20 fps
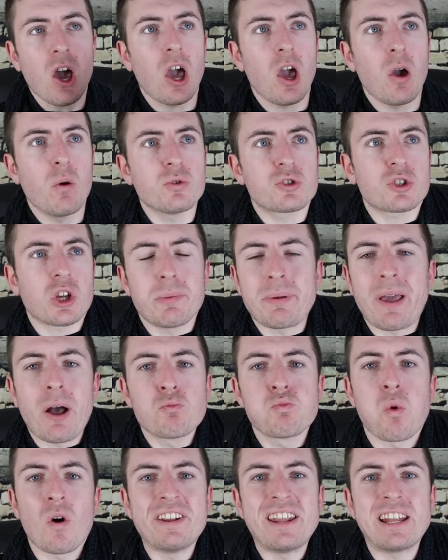Uh, it was going to be
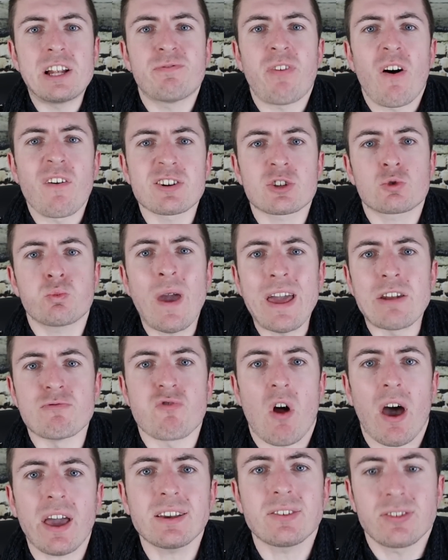a 1-0 Forest win,
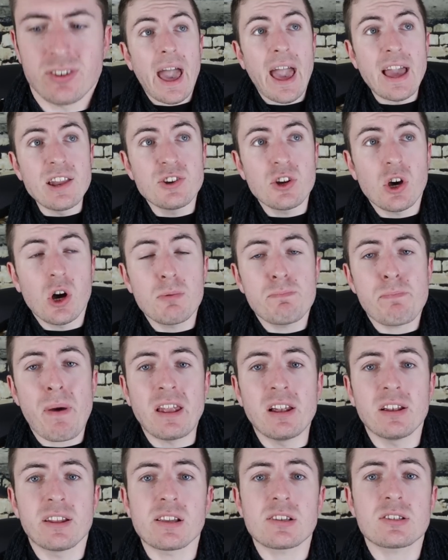right? A Hendo
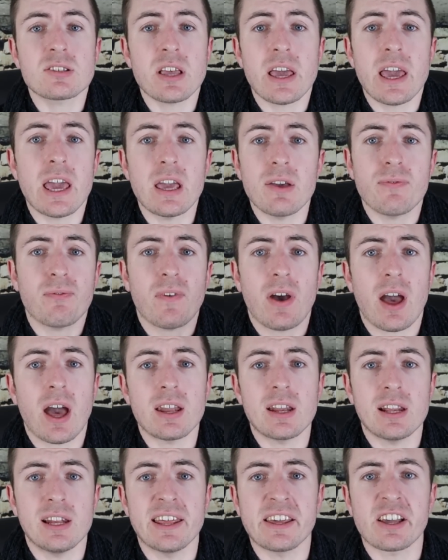penalty save
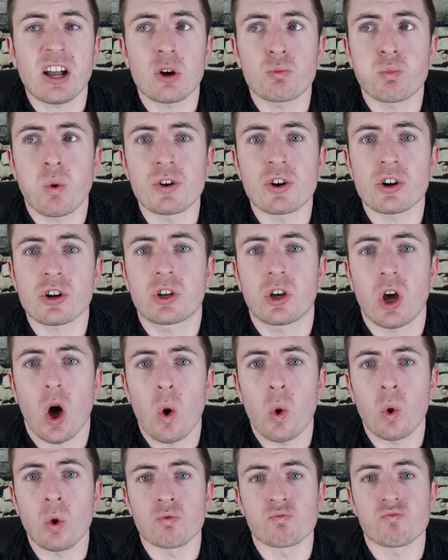and a Lingard wonder
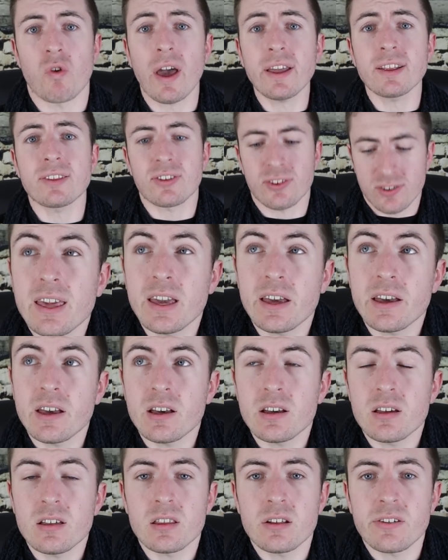goal, right?
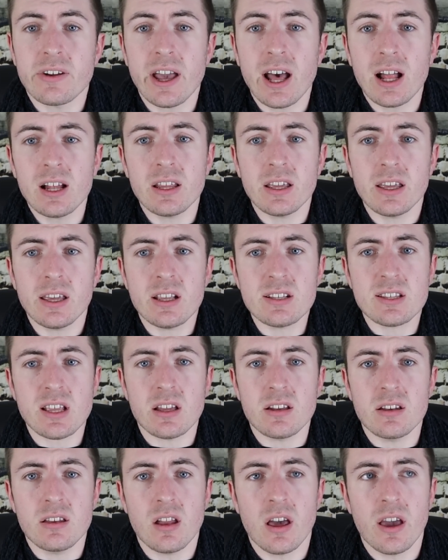Yeah, the reality is
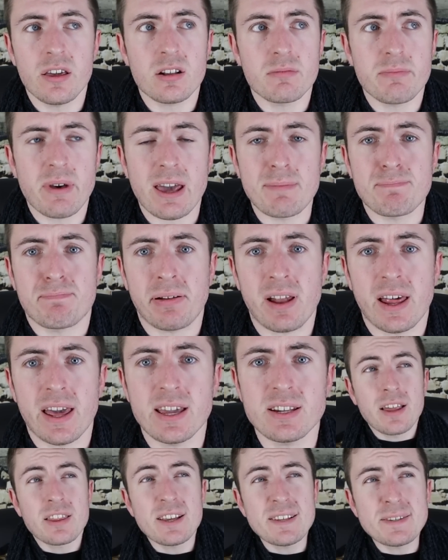that neither man
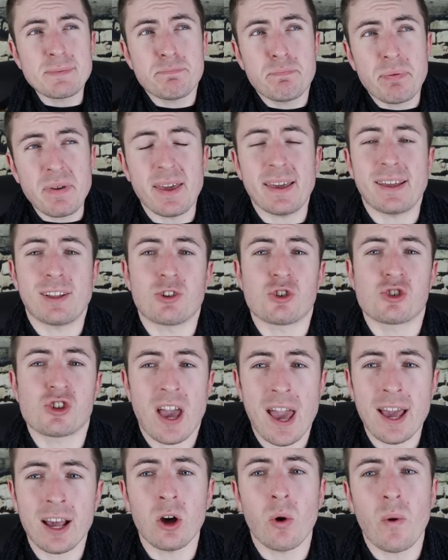played and this big
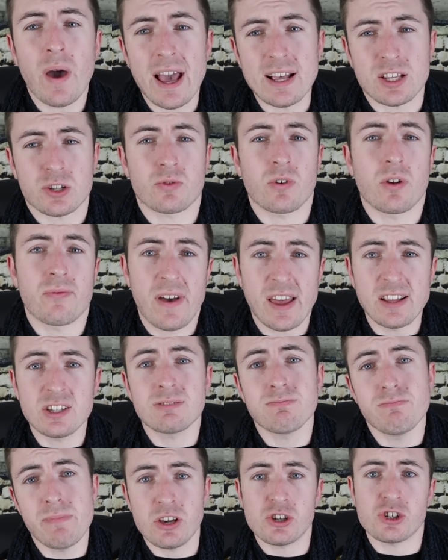Django-esque
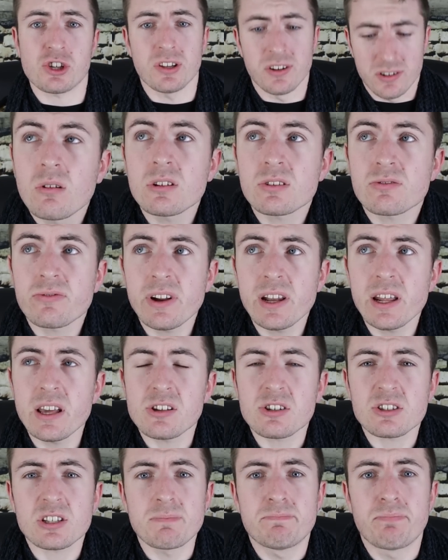revenge mission was really Really,
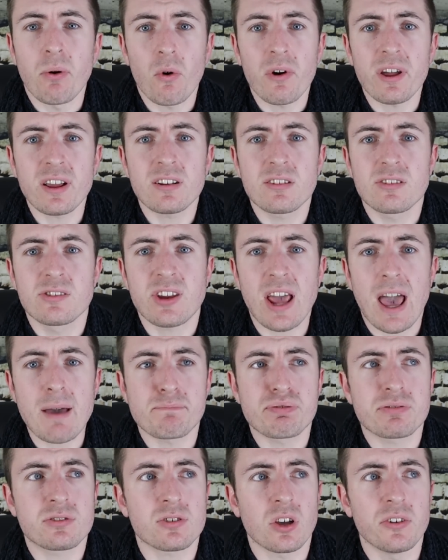just a boring,
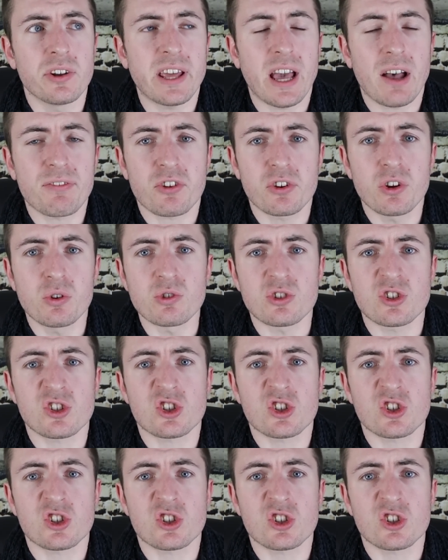damp Sunday afternoon